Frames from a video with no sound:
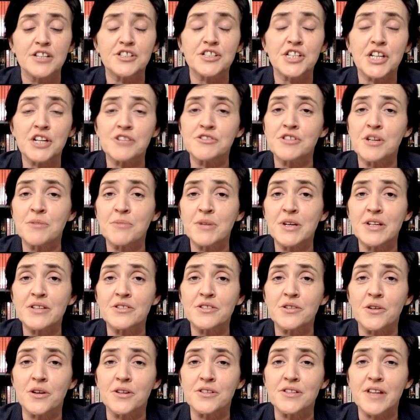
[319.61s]
children are
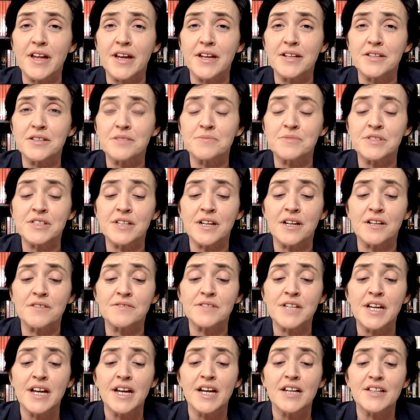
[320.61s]
being taught to hate
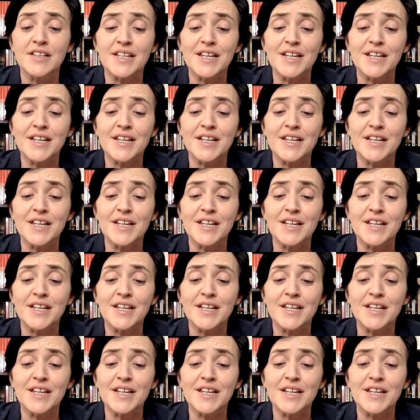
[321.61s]
themselves.